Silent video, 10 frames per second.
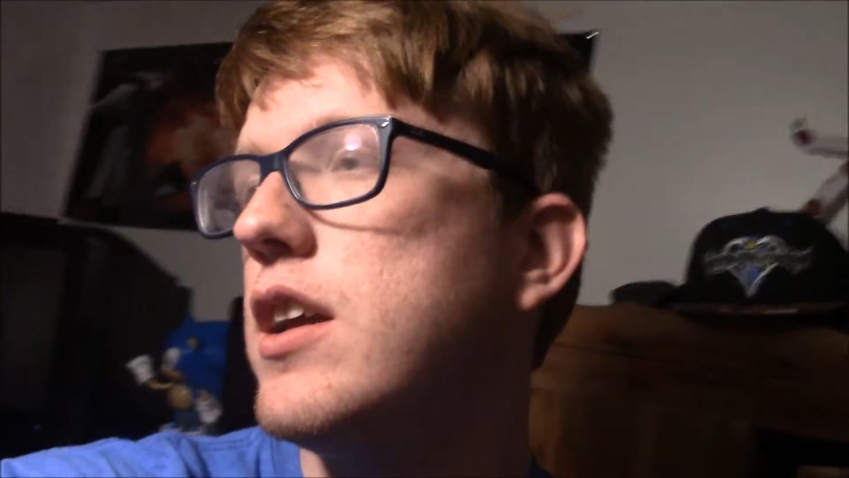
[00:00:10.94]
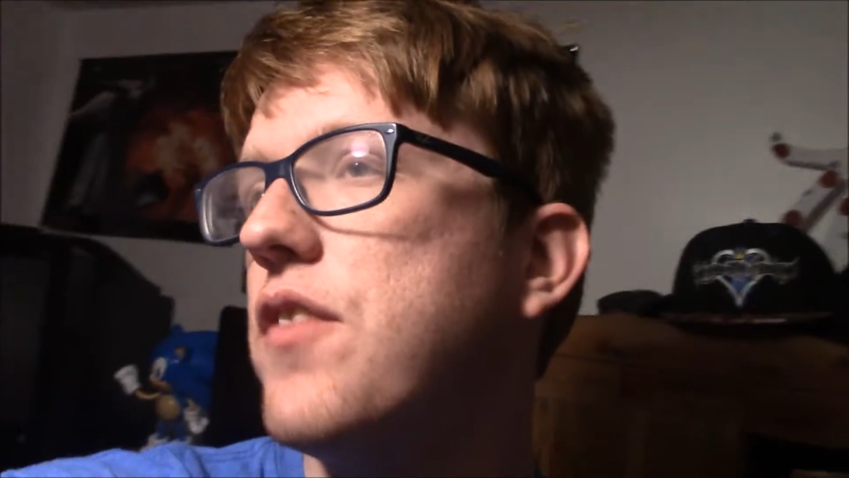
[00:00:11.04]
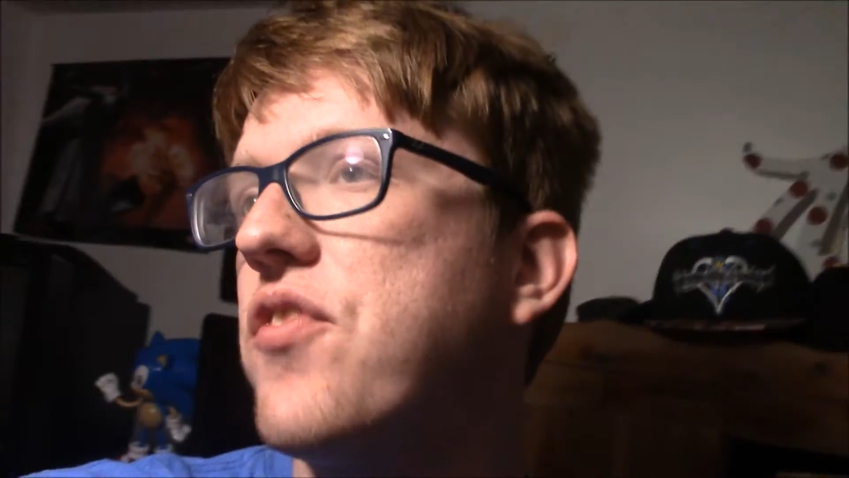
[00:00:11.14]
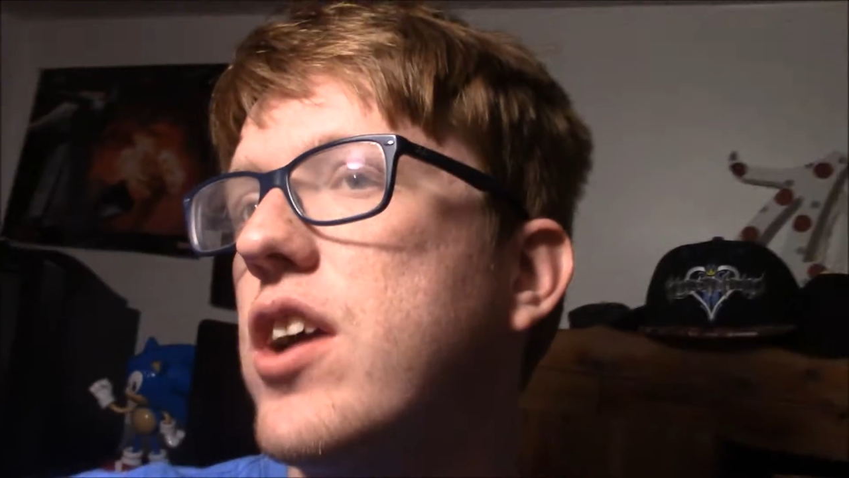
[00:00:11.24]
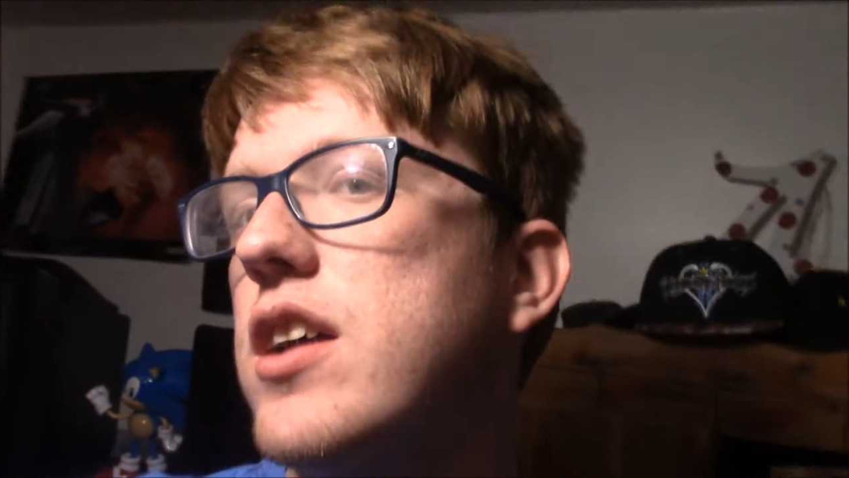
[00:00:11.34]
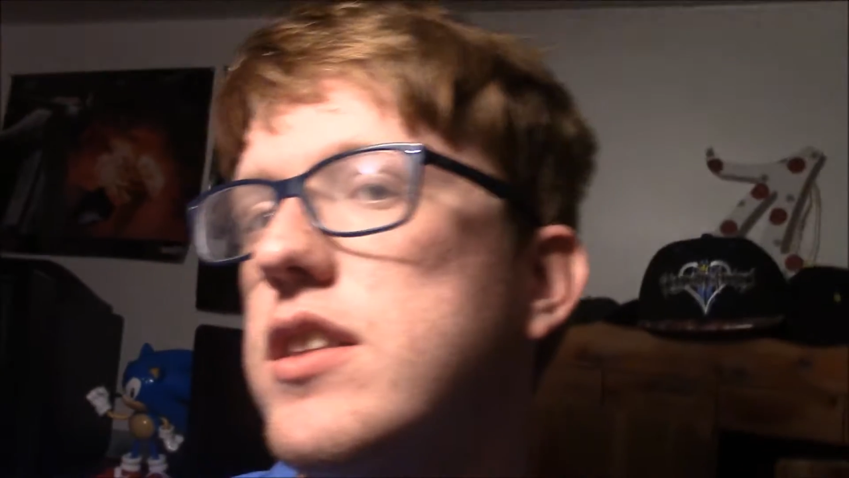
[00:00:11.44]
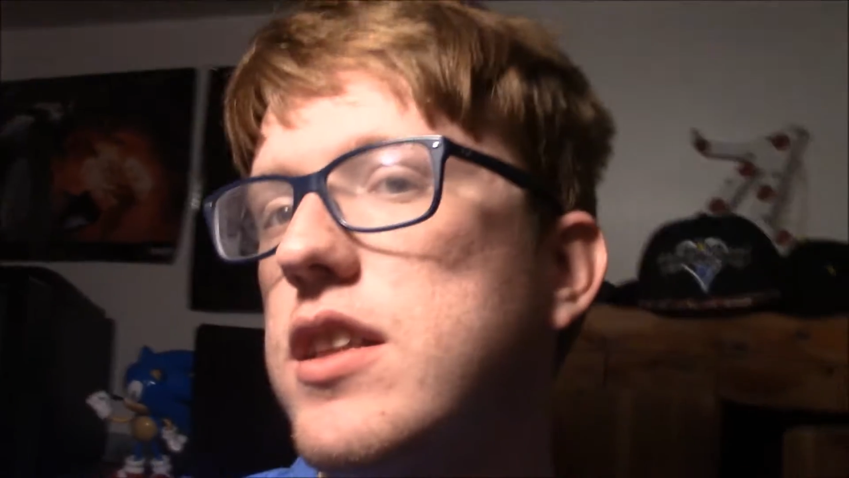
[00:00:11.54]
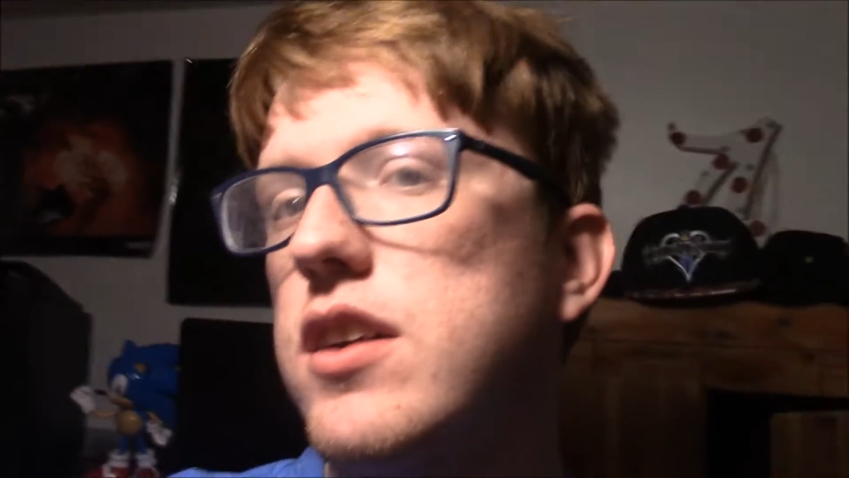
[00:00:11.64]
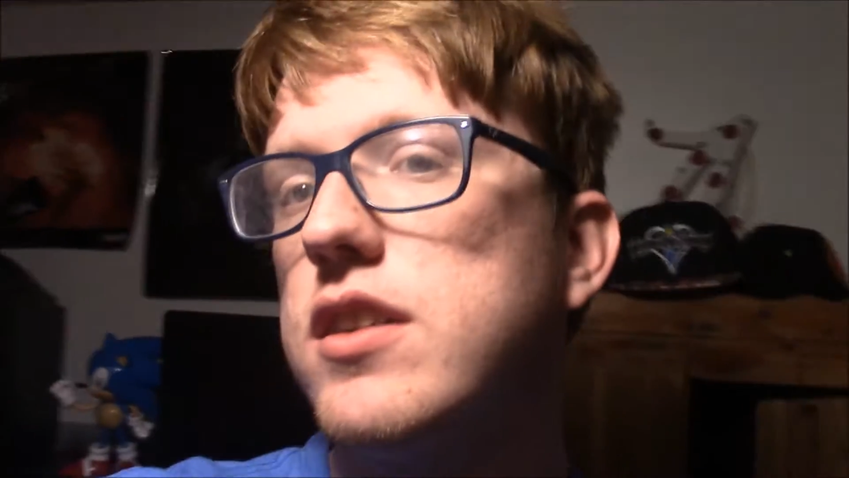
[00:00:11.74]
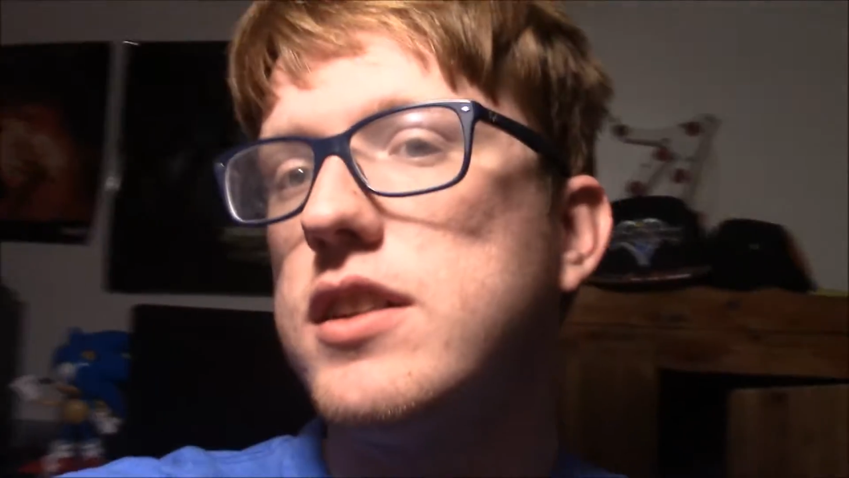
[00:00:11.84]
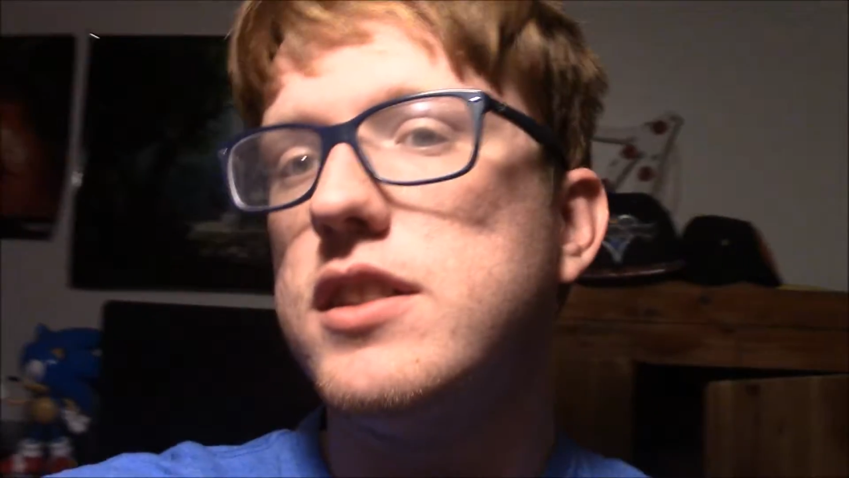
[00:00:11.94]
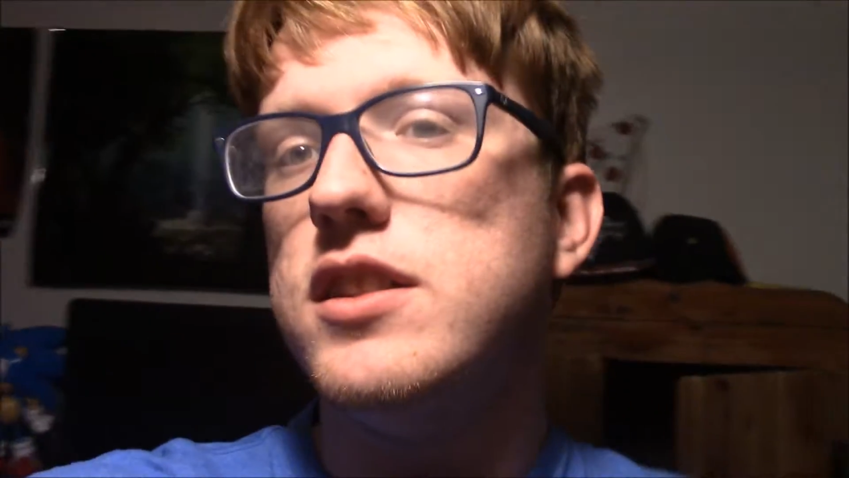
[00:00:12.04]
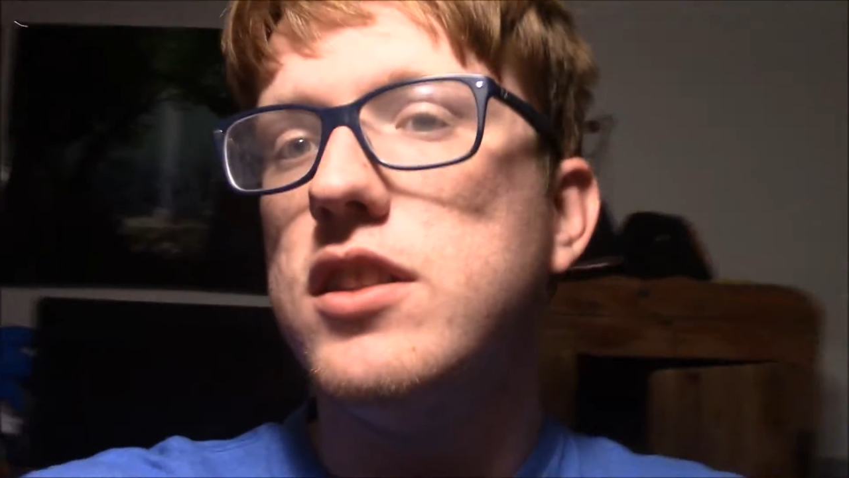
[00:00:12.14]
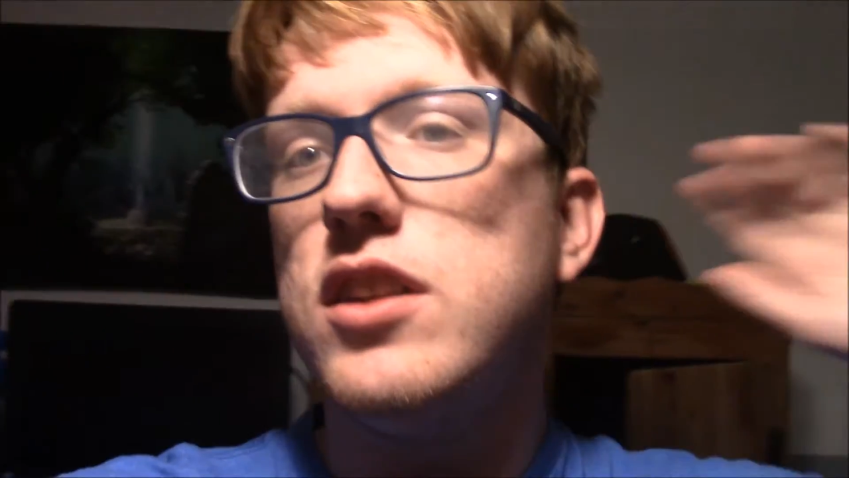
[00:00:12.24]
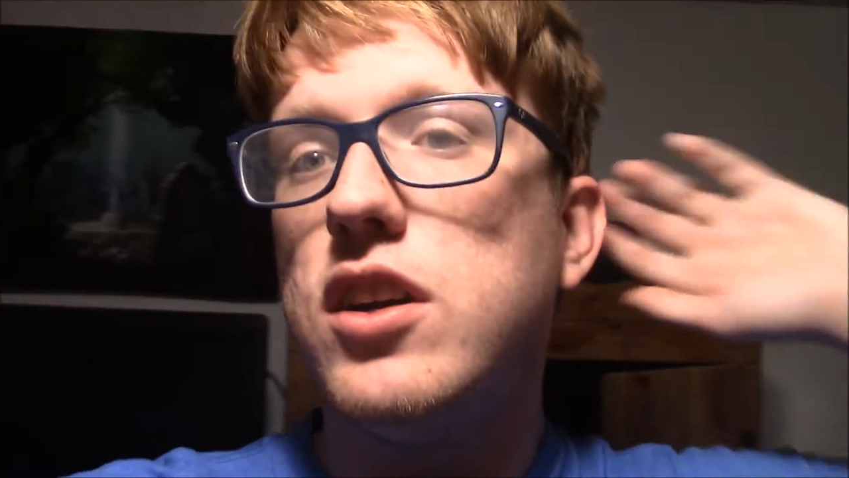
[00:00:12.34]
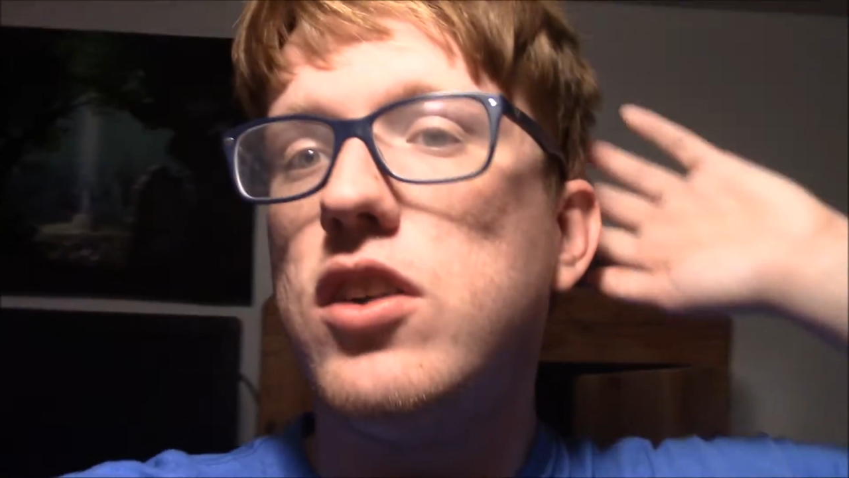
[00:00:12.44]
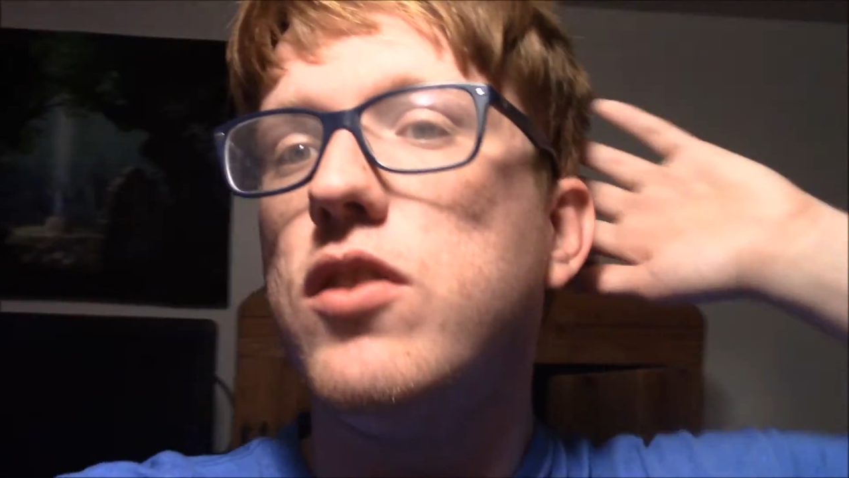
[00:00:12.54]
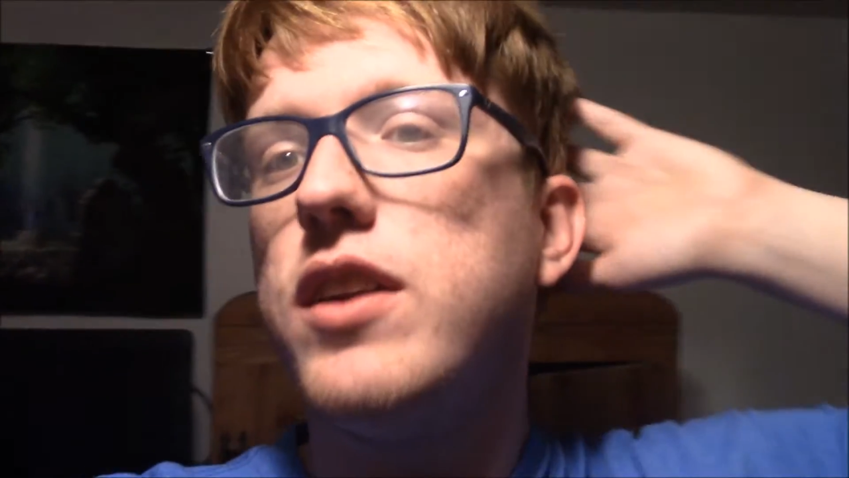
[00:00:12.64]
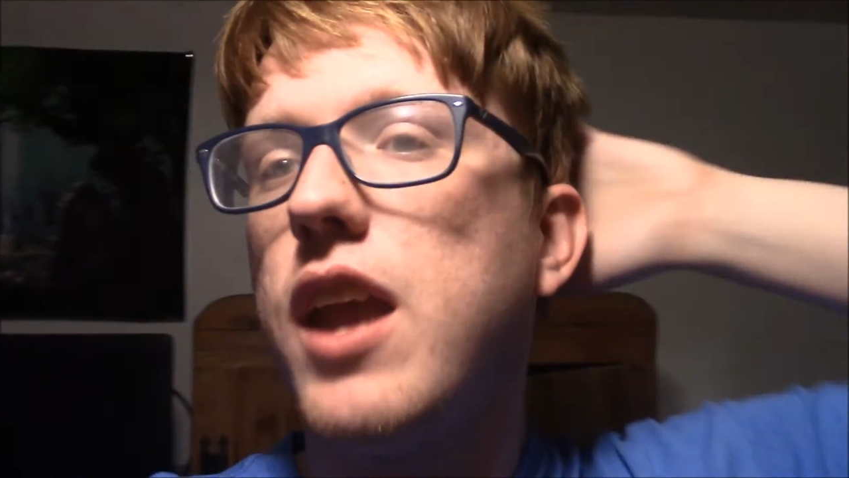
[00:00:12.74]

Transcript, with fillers: Different. There is no